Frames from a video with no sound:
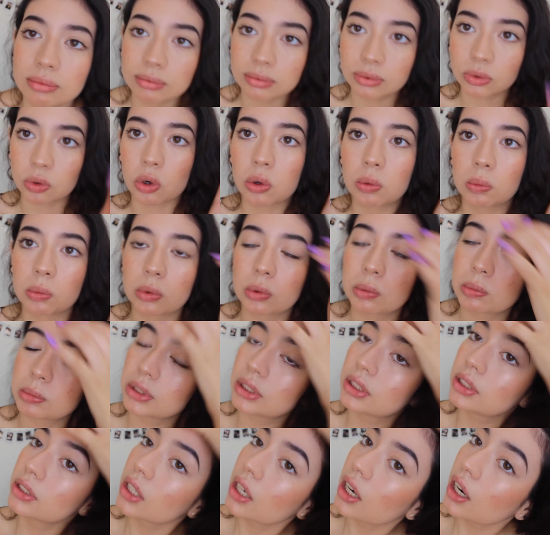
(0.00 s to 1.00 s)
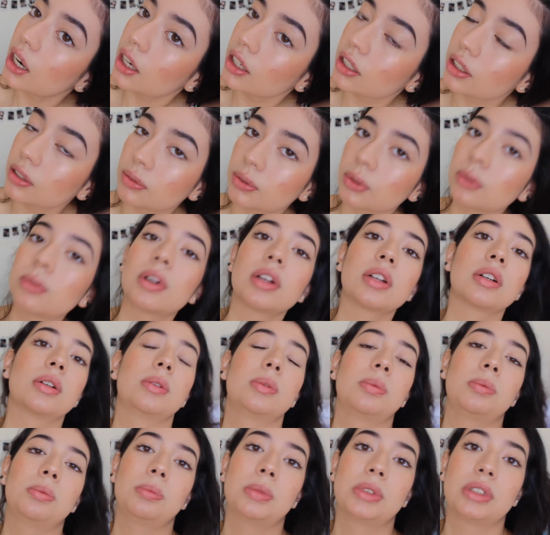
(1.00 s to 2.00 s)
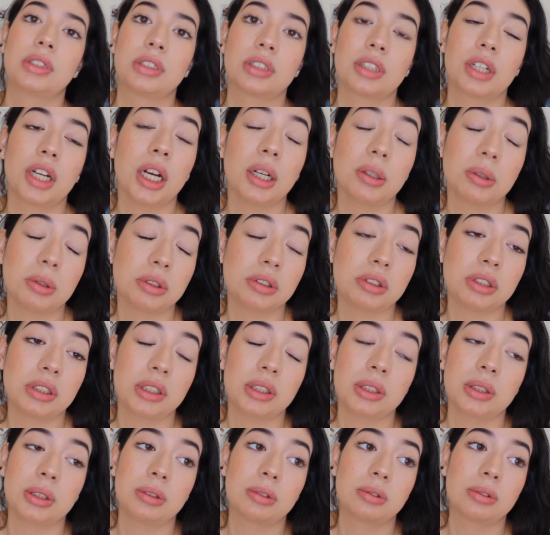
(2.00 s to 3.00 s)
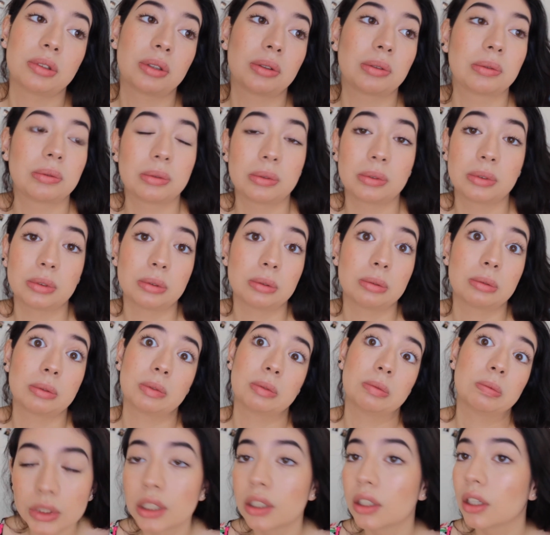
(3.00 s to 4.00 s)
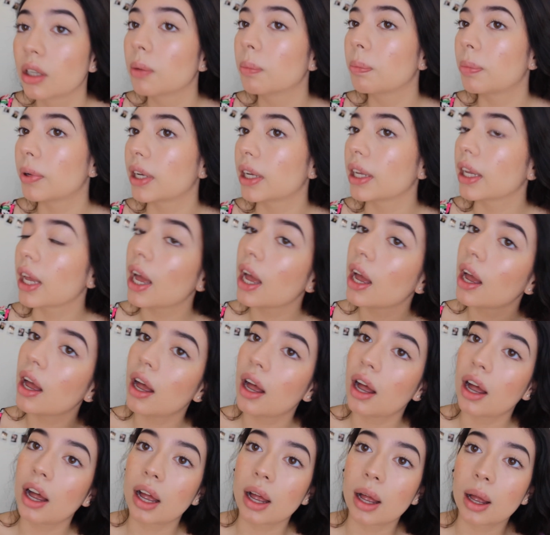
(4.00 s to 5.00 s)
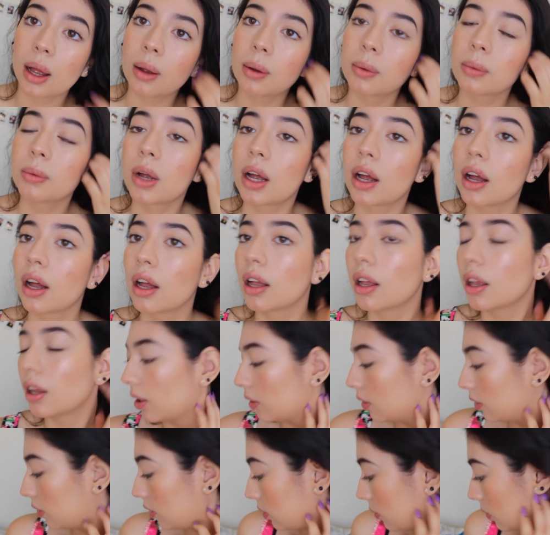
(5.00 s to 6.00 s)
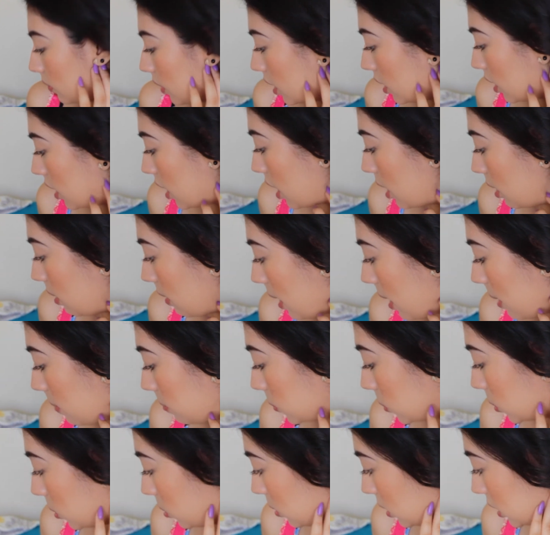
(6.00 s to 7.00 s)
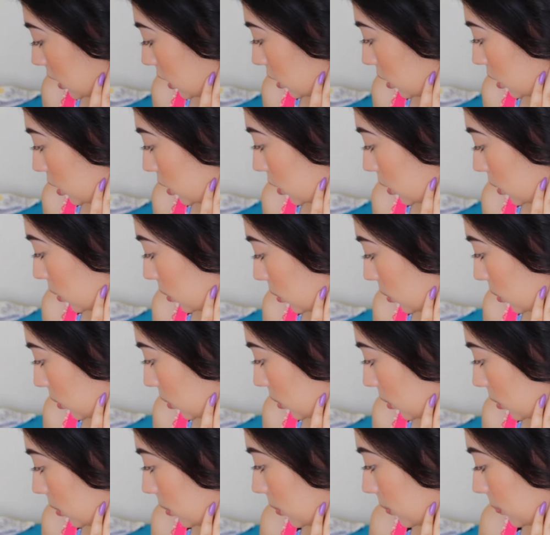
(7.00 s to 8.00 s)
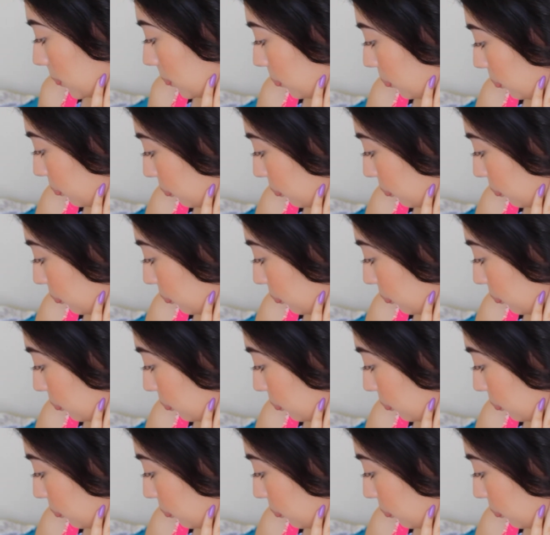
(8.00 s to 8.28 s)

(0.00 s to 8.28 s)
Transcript: normal mascara, and if you want a mascara routine, um, but yeah. Um, right now I'm going to.